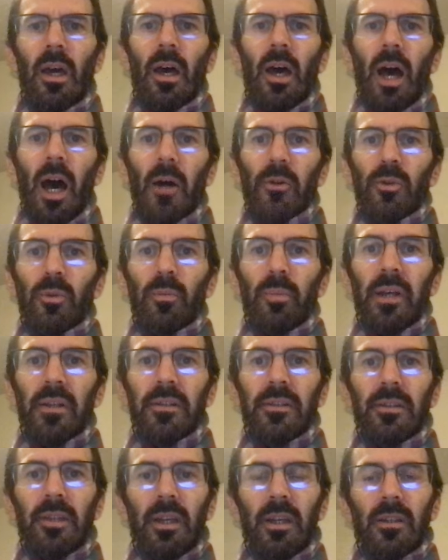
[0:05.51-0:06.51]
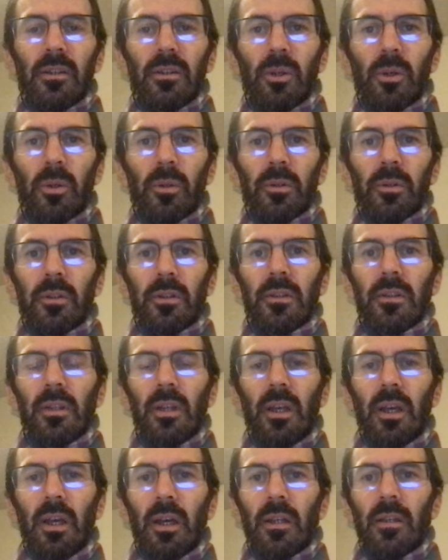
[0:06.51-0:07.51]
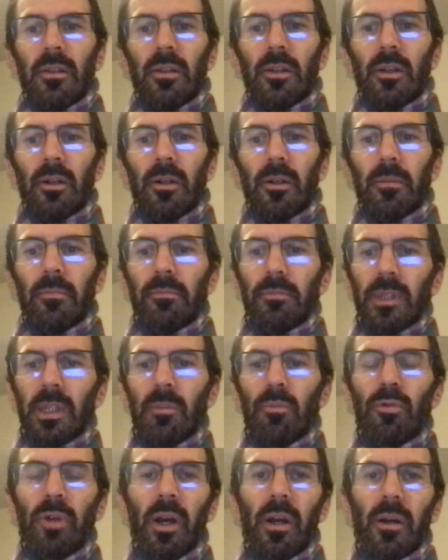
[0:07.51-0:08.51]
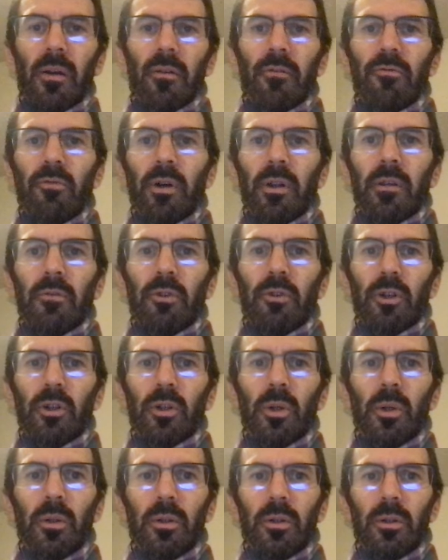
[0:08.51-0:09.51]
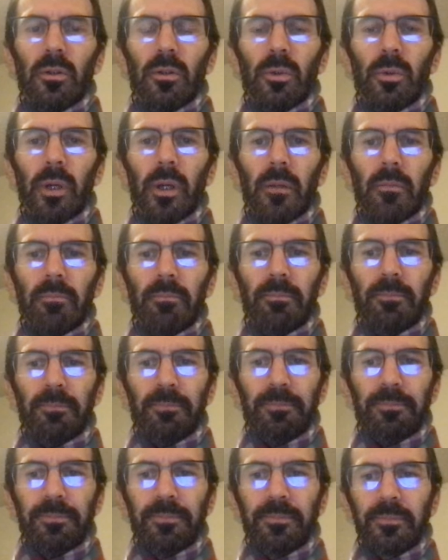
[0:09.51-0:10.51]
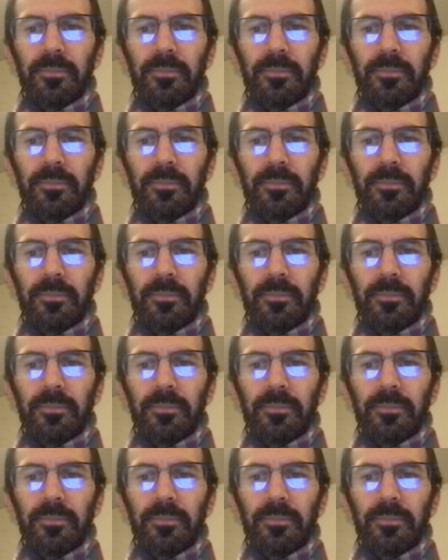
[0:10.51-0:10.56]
how to best take notes and keep track of whatever code you're doing. And